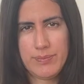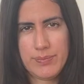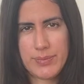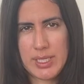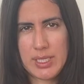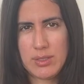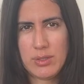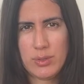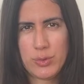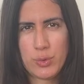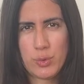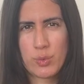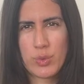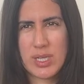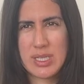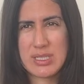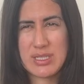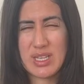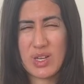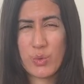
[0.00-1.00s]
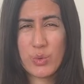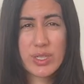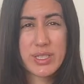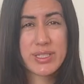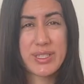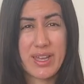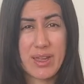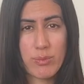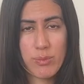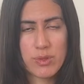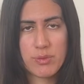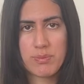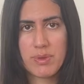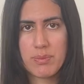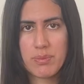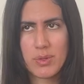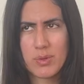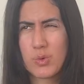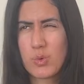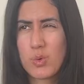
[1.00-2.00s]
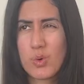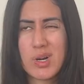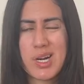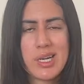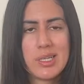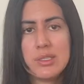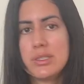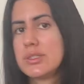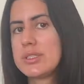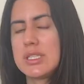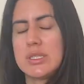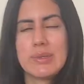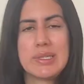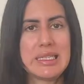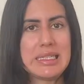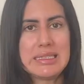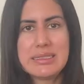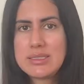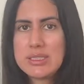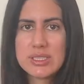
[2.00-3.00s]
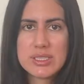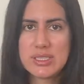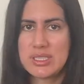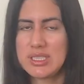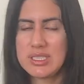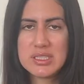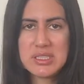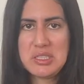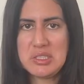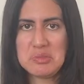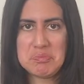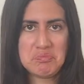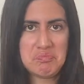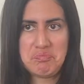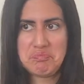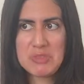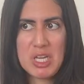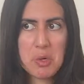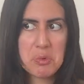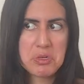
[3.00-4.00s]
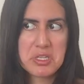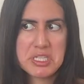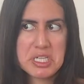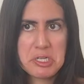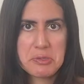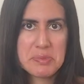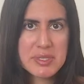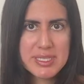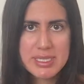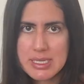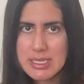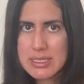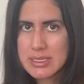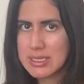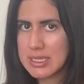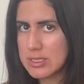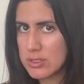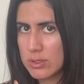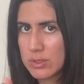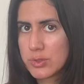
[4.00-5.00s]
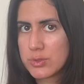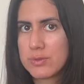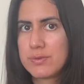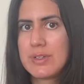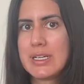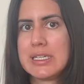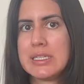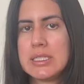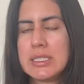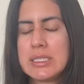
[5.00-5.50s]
and not to waste our time with people who are not even interested in our services. That's also fine.